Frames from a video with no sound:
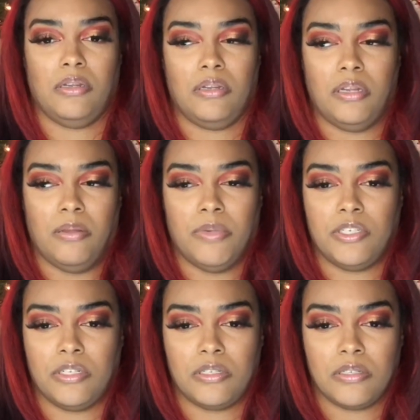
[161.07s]
and we're
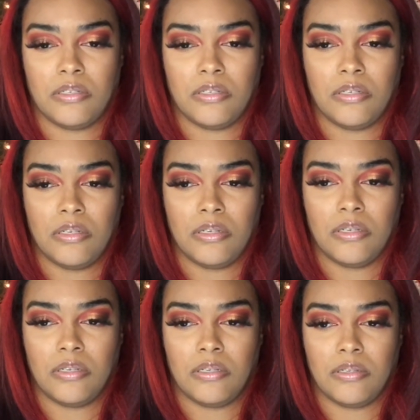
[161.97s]
just
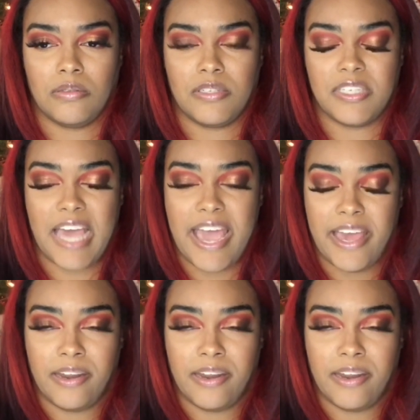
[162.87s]
sad.